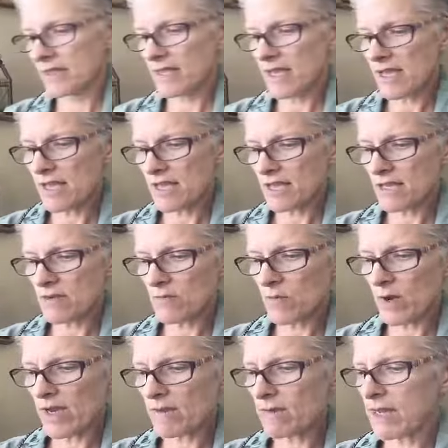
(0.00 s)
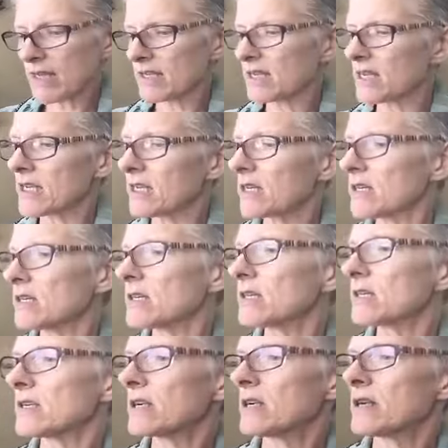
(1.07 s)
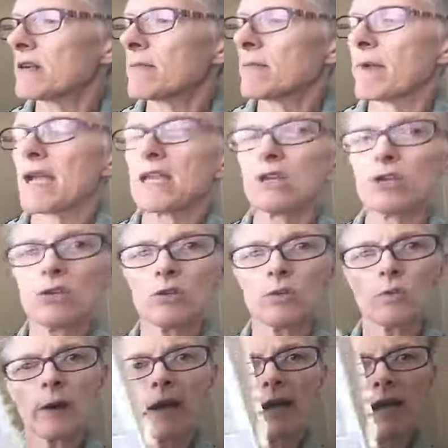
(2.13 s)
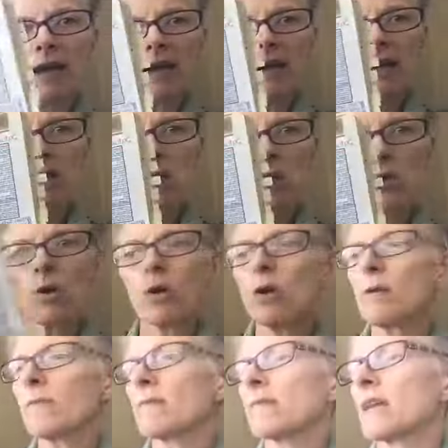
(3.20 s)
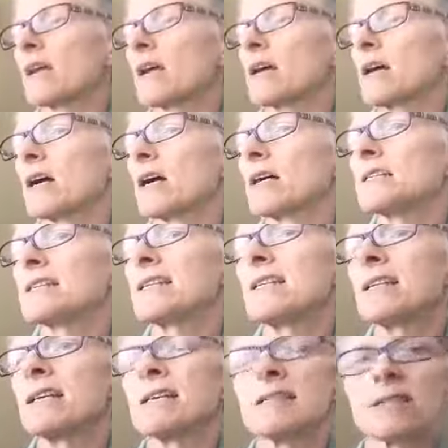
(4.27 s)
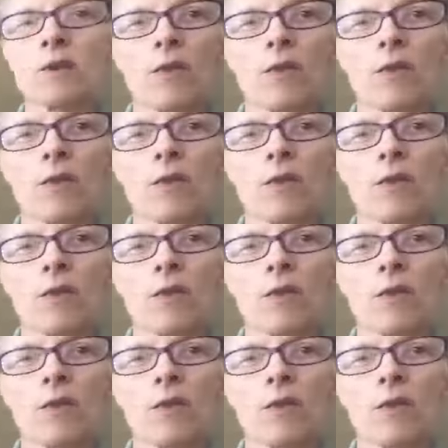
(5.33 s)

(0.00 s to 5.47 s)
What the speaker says: then way back here, my new way didn't hit until